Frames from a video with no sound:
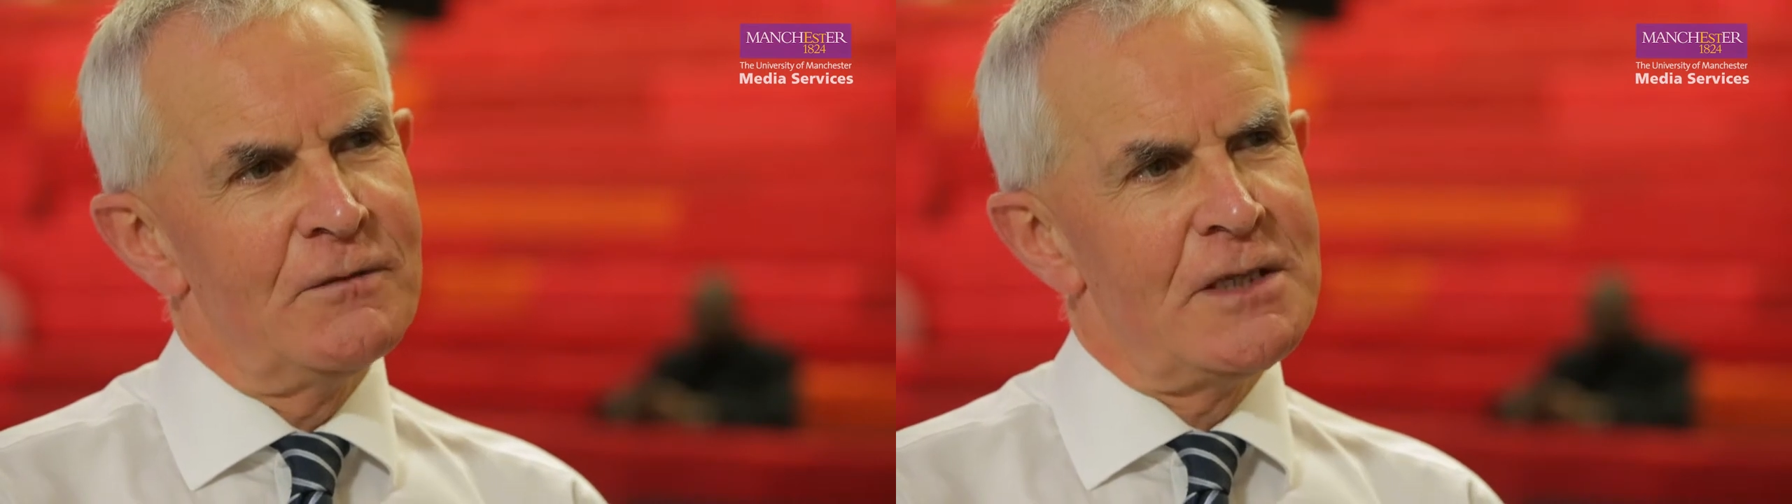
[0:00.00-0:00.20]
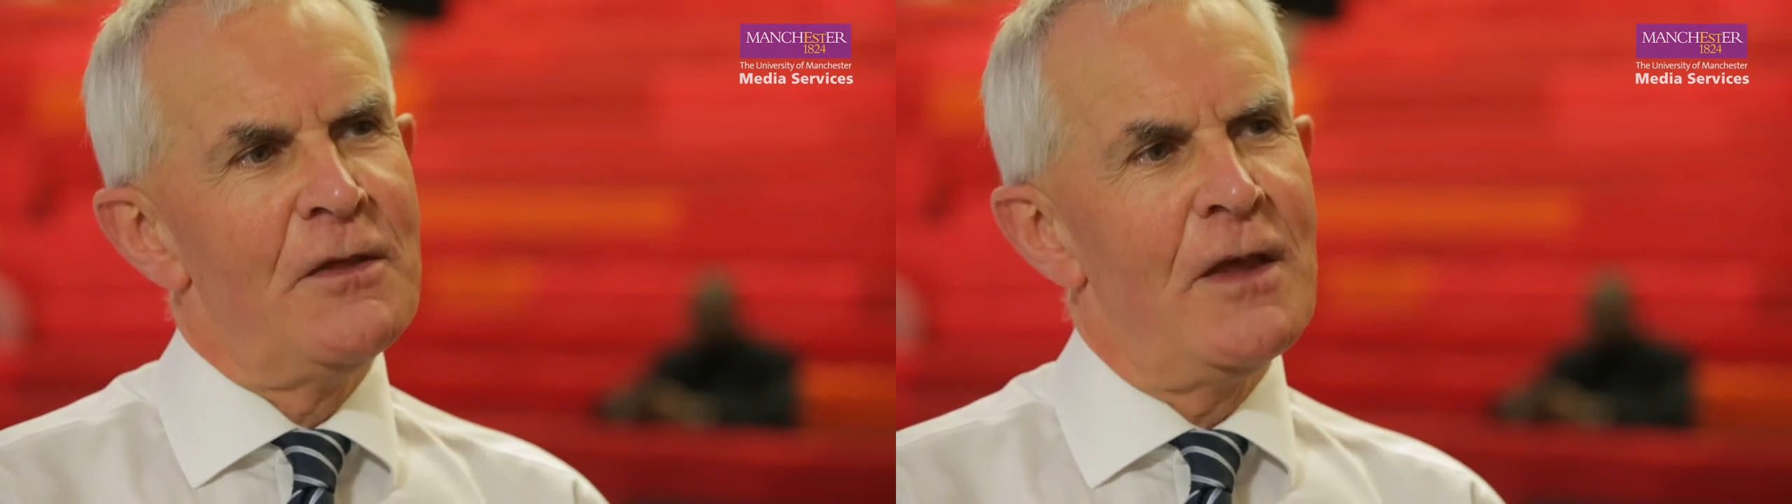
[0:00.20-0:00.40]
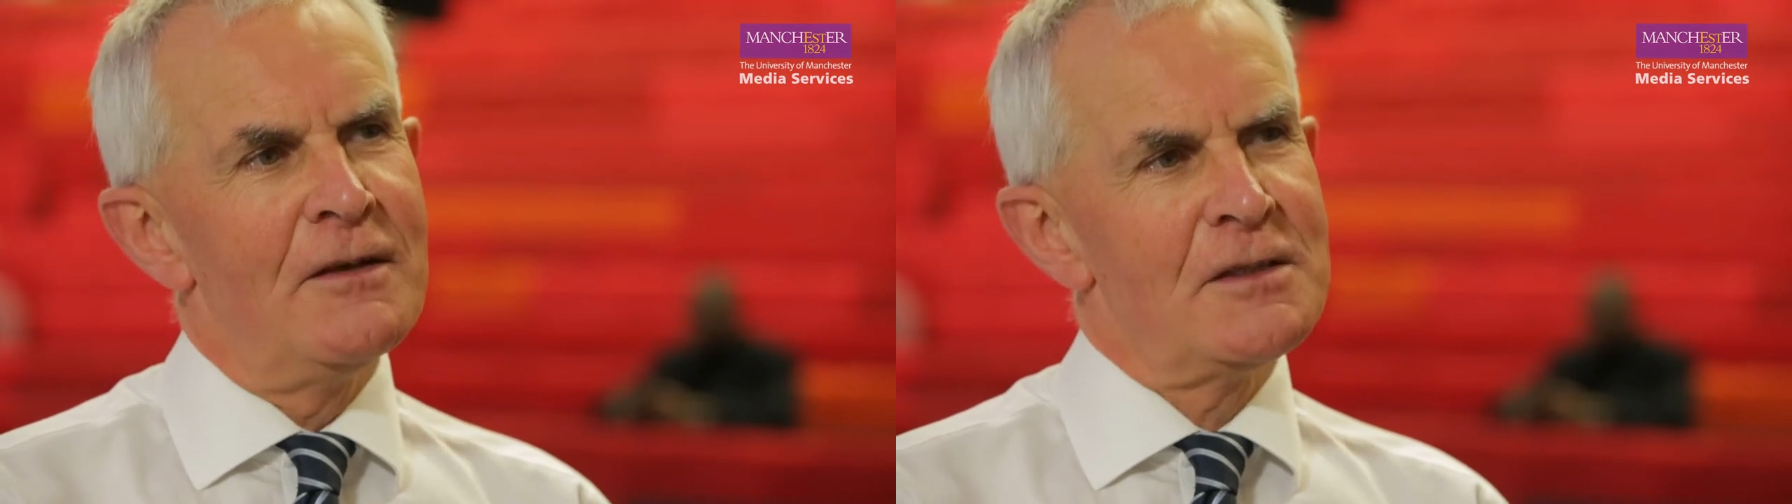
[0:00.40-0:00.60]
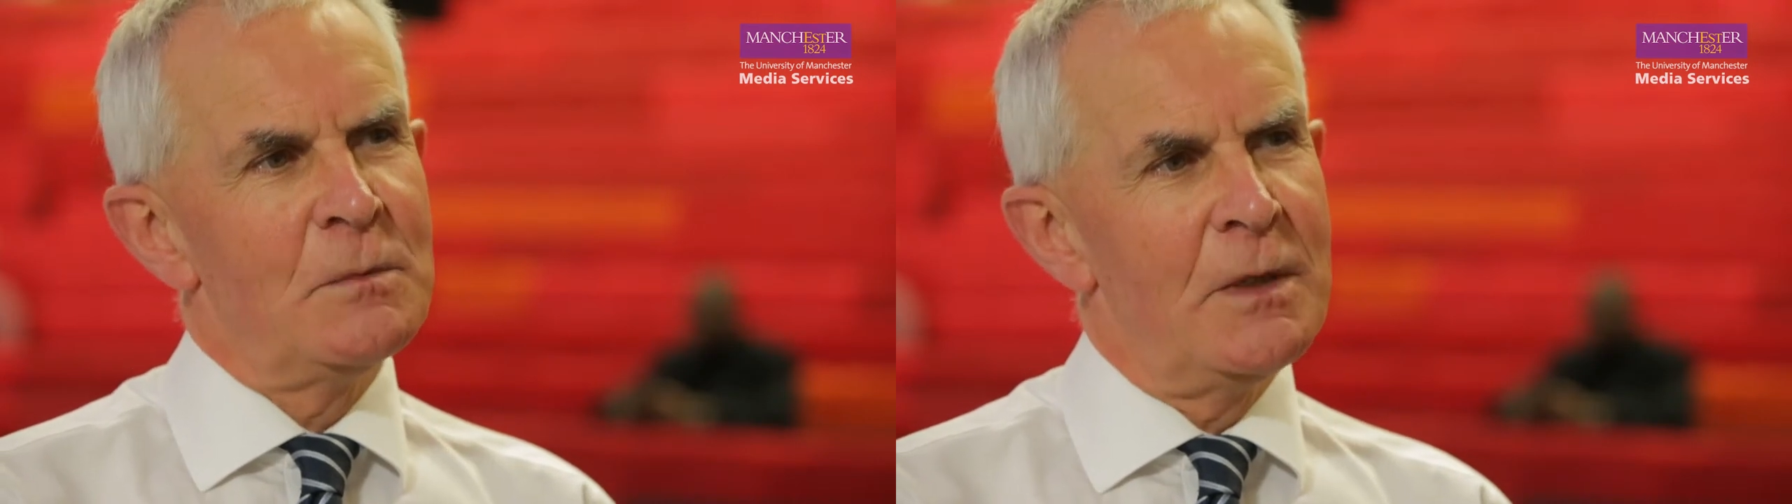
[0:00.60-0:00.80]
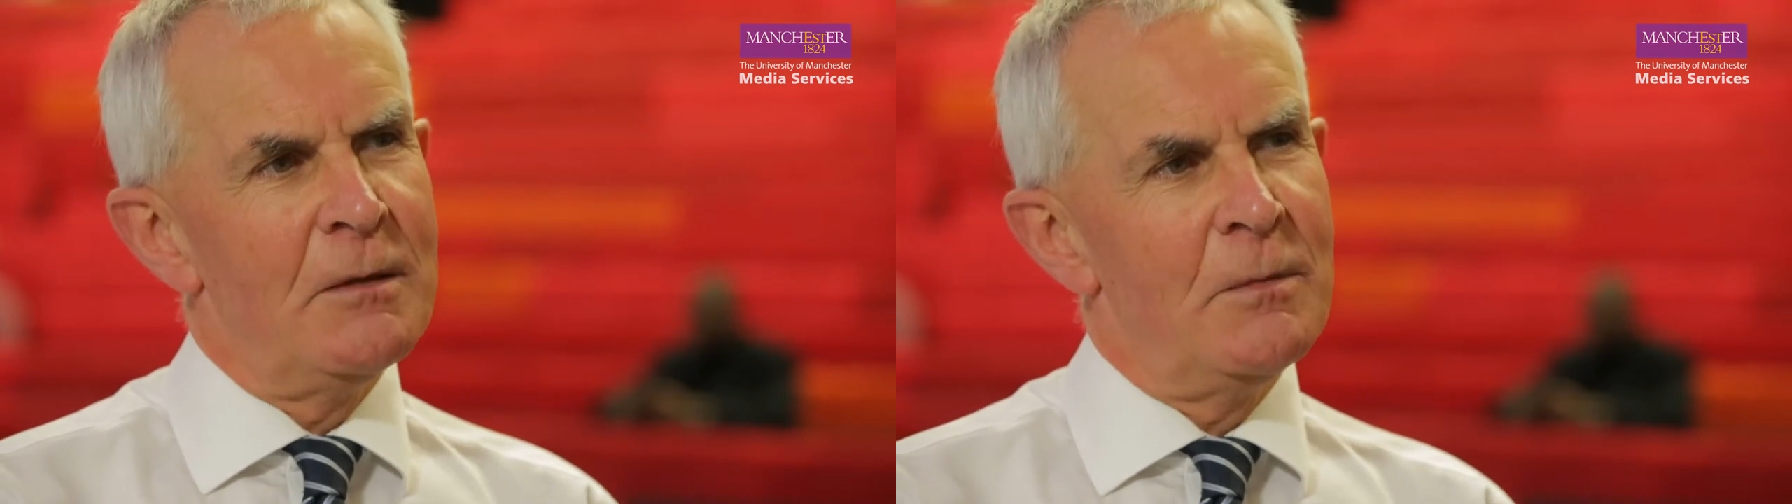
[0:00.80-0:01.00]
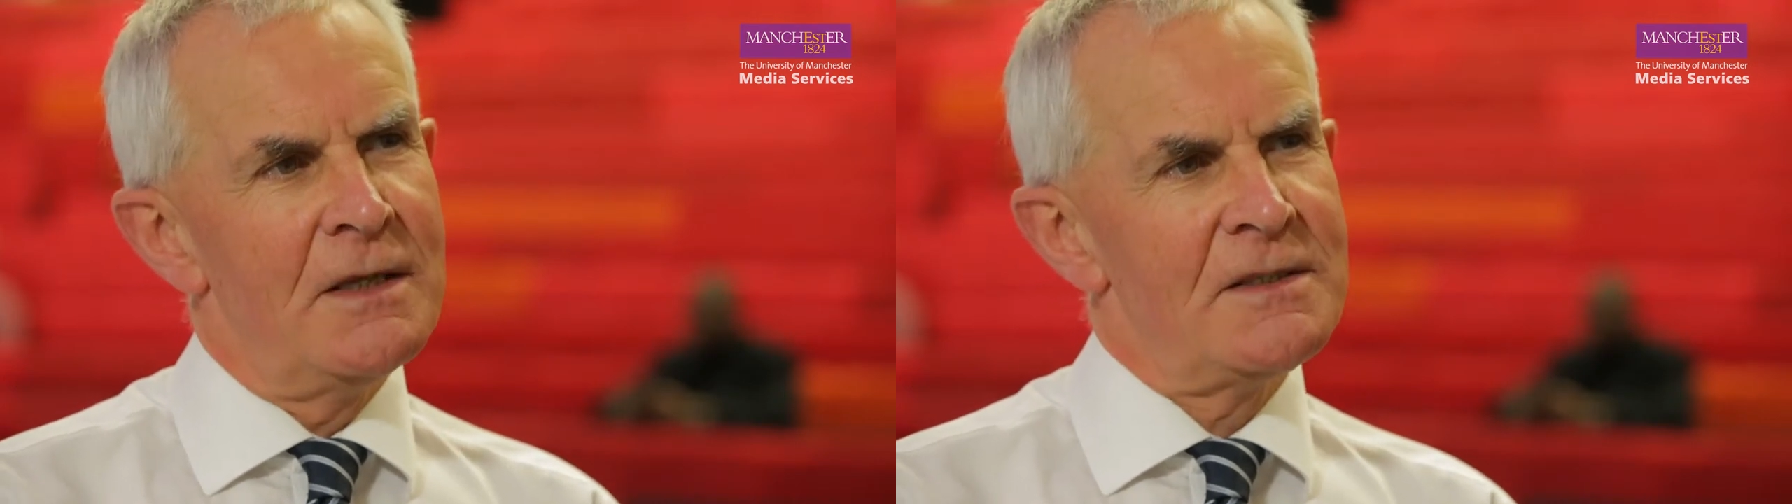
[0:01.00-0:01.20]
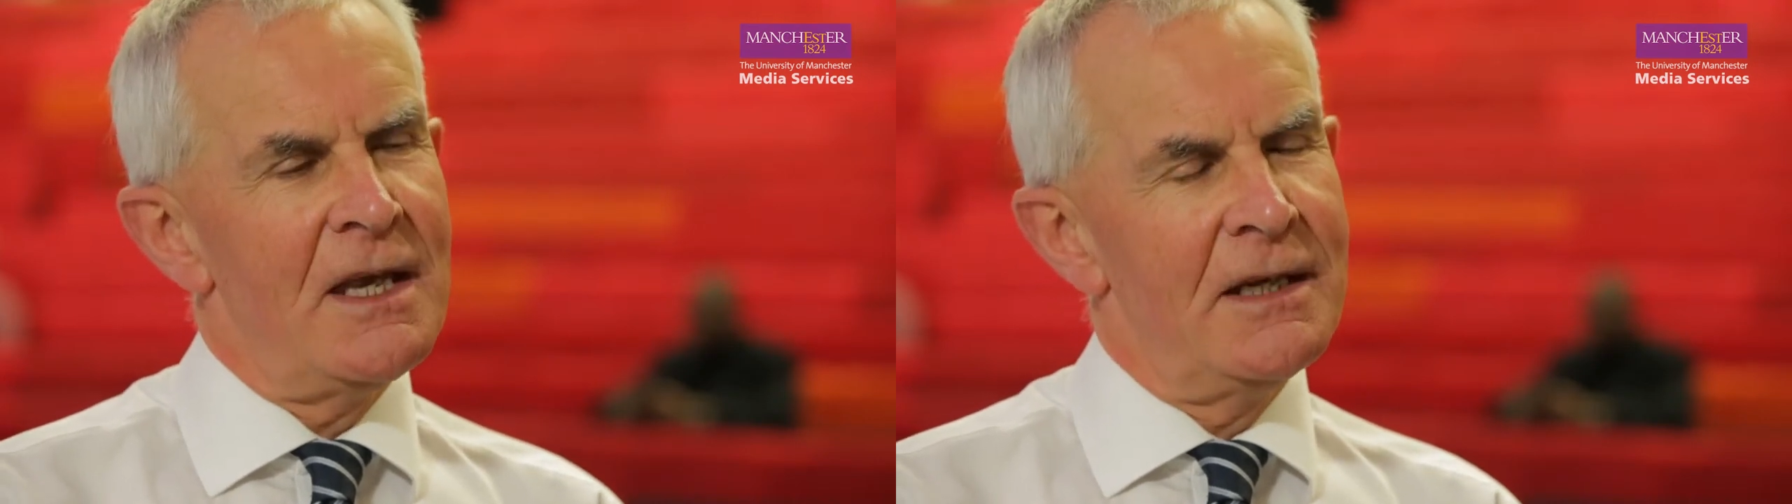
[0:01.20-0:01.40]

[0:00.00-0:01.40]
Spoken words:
of 10,000 people as I